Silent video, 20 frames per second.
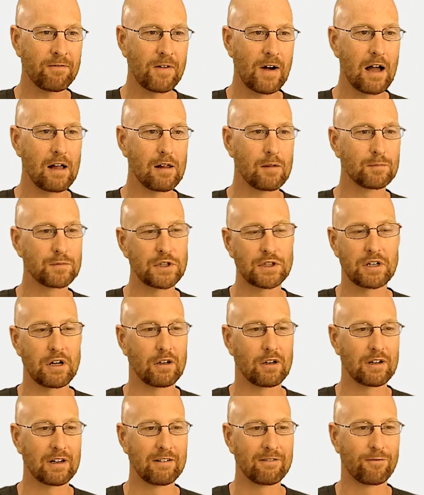file, I'm just
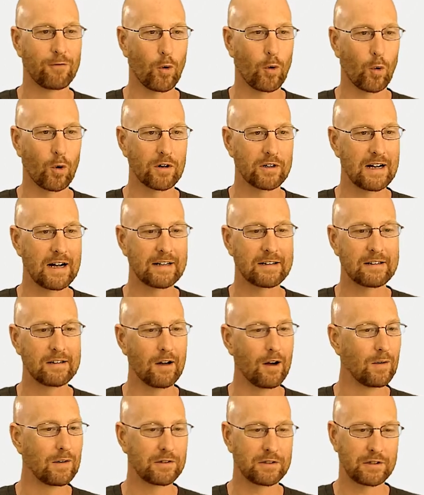calling it
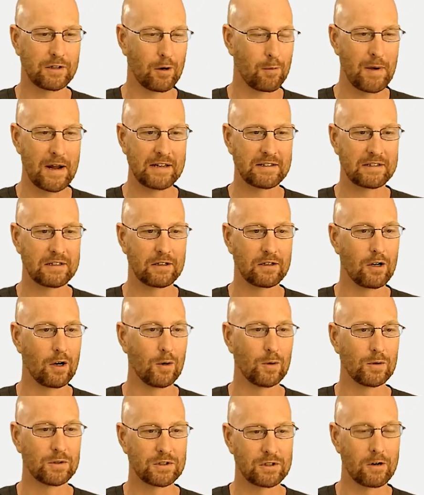for.go. It's our basic
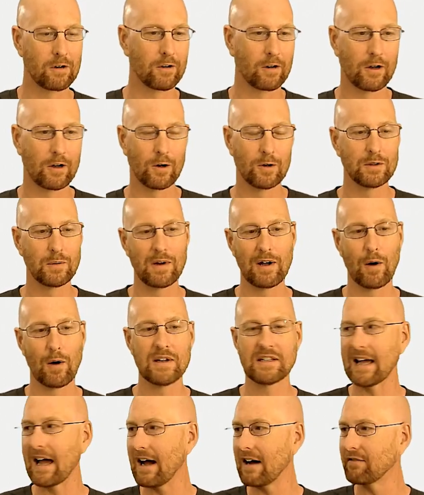Go starter code that we
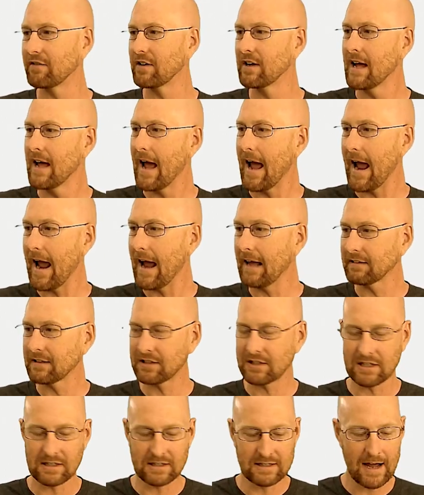always have. And
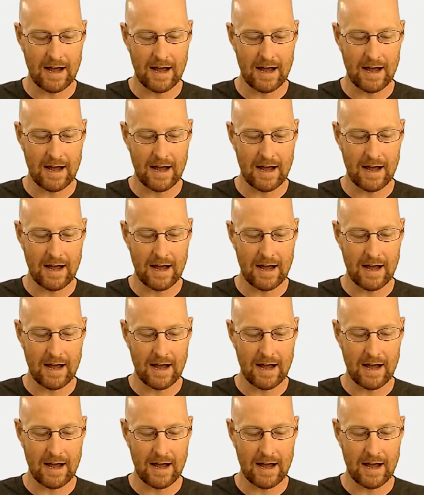let's just